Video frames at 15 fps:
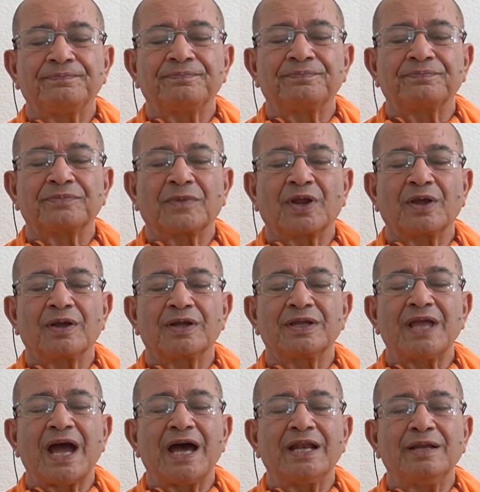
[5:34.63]

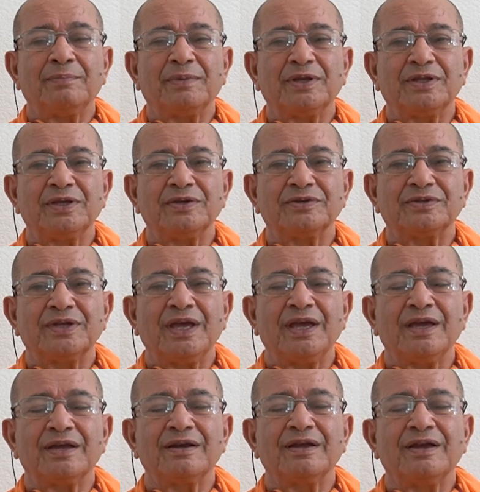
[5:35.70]
Jnanapath is
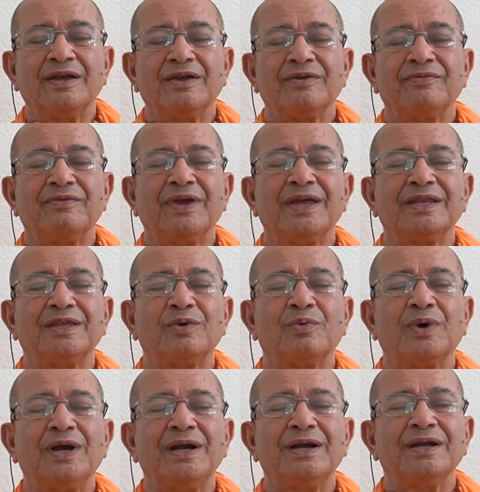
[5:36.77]
there, where the
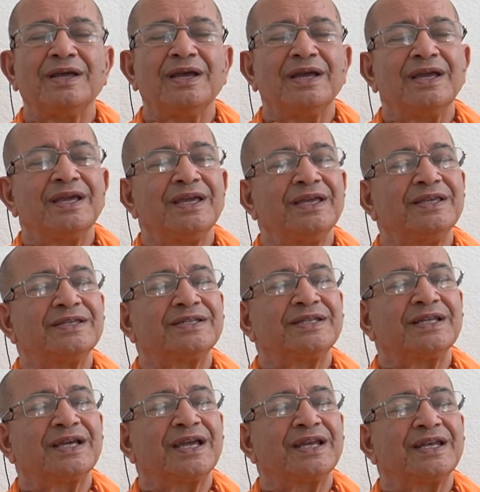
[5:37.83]
world is
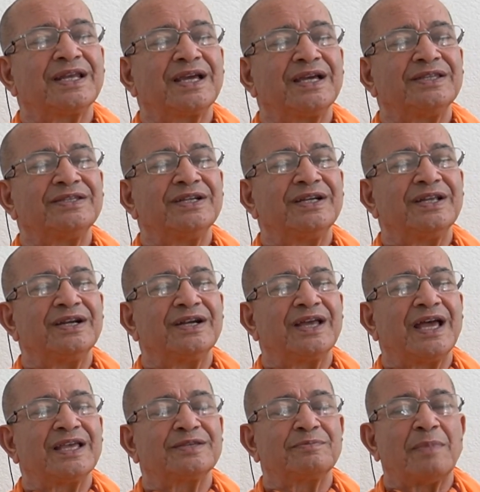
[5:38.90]
considered
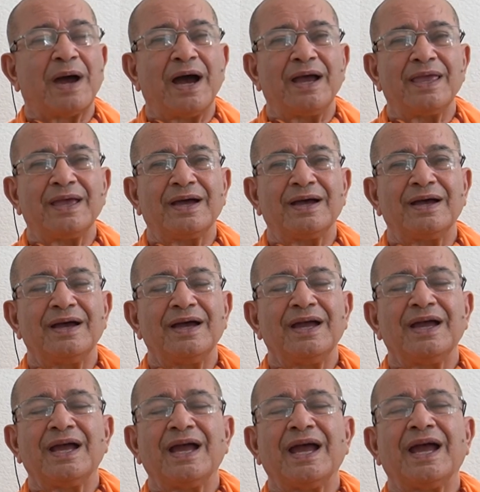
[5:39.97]
as Maya
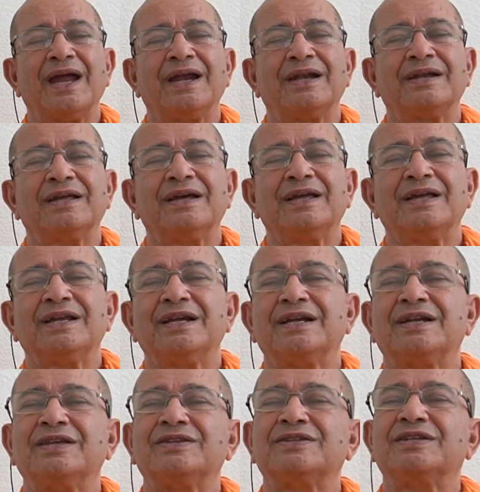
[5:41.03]
and it
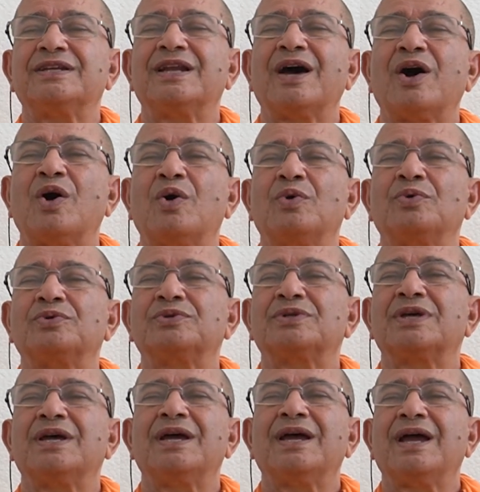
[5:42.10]
is
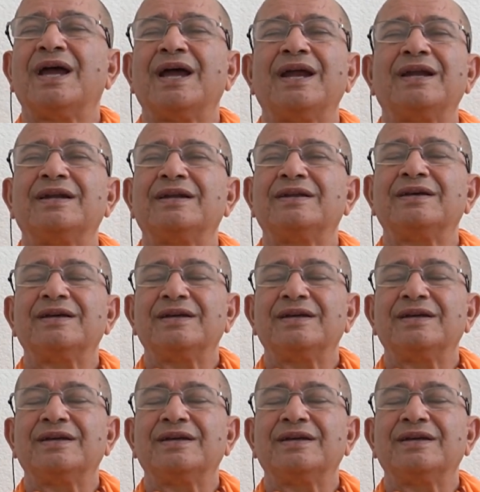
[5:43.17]
renounced and